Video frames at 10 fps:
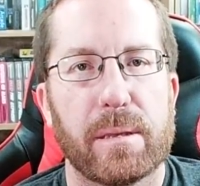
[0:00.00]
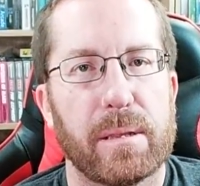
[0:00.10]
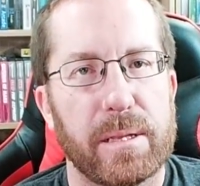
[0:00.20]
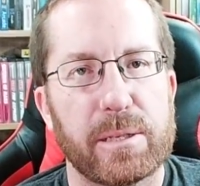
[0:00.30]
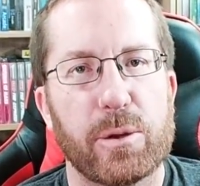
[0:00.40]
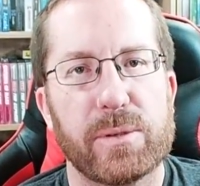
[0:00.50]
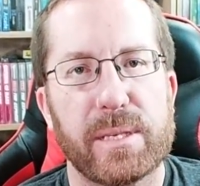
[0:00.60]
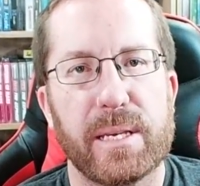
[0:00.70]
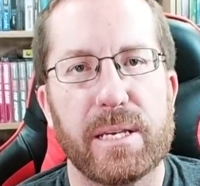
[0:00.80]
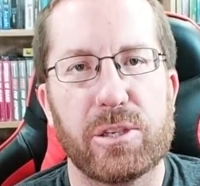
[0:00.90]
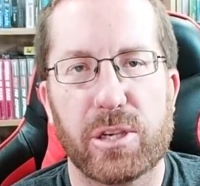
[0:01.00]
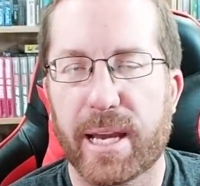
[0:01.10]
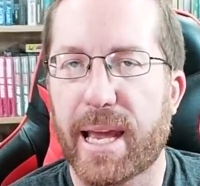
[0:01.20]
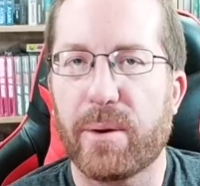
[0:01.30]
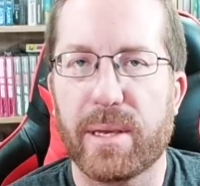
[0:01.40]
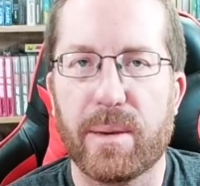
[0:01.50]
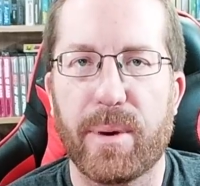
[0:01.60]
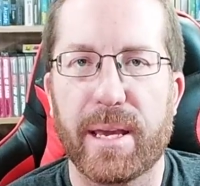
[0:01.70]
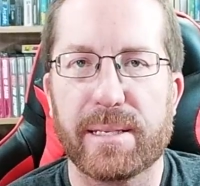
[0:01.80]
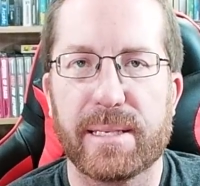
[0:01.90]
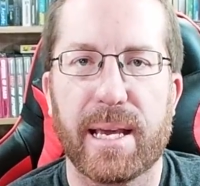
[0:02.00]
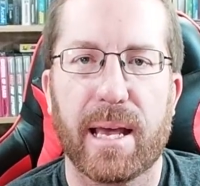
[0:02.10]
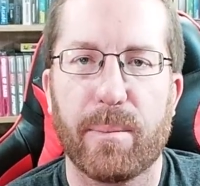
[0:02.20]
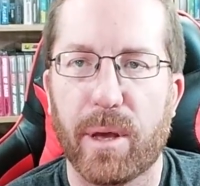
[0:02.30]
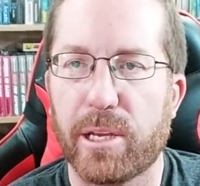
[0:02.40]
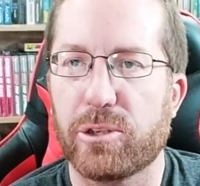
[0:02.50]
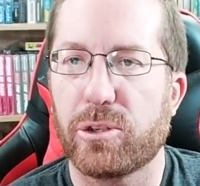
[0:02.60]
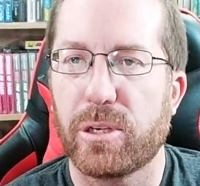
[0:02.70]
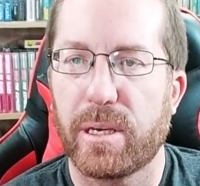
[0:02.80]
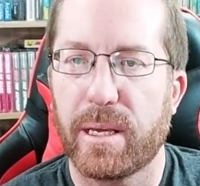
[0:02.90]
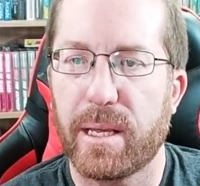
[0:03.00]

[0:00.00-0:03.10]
Let's go check out eBay, see how much it